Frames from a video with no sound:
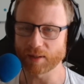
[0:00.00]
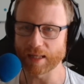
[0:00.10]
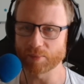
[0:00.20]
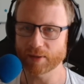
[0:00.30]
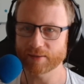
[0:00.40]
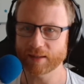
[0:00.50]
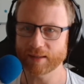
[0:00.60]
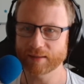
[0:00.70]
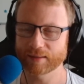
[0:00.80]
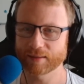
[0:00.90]

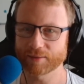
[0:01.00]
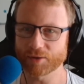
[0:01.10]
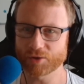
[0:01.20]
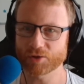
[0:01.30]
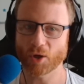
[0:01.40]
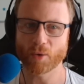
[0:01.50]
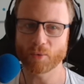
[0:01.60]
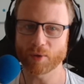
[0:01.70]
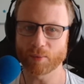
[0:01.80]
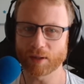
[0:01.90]
Reliability, the
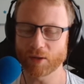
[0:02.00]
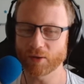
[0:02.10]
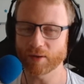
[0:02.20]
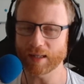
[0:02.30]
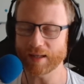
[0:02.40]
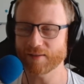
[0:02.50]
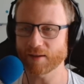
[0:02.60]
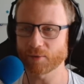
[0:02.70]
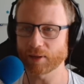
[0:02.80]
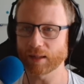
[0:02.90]
show where we learn
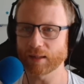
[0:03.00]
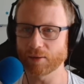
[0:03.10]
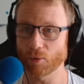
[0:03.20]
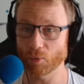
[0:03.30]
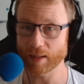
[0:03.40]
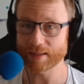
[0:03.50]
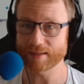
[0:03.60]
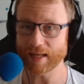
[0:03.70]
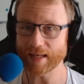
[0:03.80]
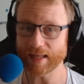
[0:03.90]
SRE one
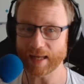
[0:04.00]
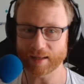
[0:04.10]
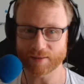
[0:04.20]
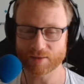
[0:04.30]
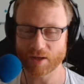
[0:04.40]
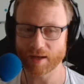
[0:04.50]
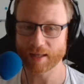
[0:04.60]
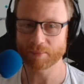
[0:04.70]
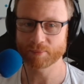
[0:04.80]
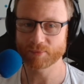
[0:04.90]
day at a
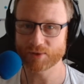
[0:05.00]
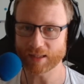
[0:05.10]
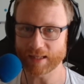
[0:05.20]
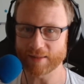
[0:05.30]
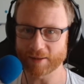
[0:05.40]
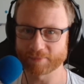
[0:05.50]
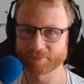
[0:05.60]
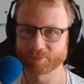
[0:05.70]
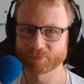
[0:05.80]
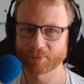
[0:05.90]
time together.
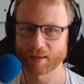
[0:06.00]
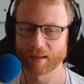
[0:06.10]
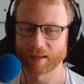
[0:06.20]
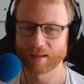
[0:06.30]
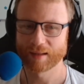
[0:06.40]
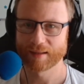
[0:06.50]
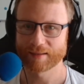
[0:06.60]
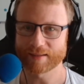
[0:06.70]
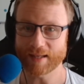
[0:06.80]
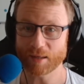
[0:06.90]

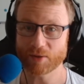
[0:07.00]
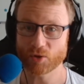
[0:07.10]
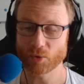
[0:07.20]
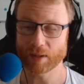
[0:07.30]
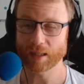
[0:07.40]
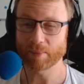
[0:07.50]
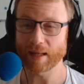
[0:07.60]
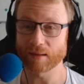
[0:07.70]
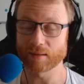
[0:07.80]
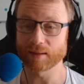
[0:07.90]
Today we're talking
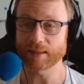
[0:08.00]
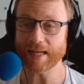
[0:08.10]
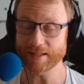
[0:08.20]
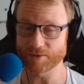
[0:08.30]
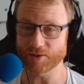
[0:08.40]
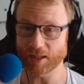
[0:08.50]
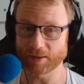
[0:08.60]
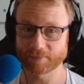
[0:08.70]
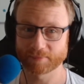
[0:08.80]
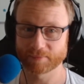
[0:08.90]
about latency,
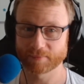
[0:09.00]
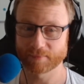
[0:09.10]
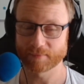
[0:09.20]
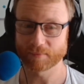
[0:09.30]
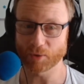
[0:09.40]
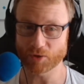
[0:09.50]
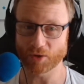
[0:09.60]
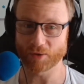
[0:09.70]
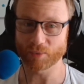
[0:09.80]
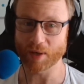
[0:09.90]
which
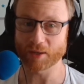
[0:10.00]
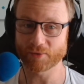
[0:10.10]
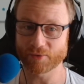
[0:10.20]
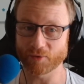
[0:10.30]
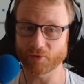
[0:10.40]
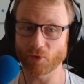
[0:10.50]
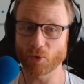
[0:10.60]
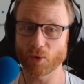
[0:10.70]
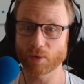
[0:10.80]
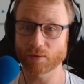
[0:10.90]
is one of the
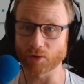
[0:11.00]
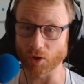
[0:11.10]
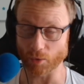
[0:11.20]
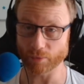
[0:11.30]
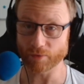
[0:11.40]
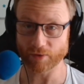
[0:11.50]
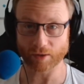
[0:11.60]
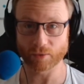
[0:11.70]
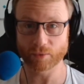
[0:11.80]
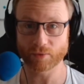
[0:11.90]
4 golden
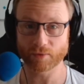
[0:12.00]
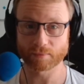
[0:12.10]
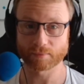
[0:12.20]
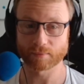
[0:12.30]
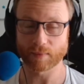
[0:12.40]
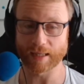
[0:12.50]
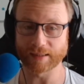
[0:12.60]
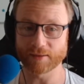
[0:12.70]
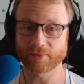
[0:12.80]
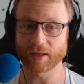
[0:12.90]
signals
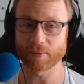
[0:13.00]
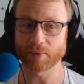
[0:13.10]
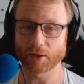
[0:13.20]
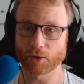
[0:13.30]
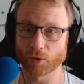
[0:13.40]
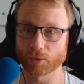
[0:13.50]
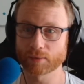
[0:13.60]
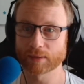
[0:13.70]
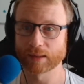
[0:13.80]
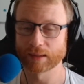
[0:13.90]
identified by Google.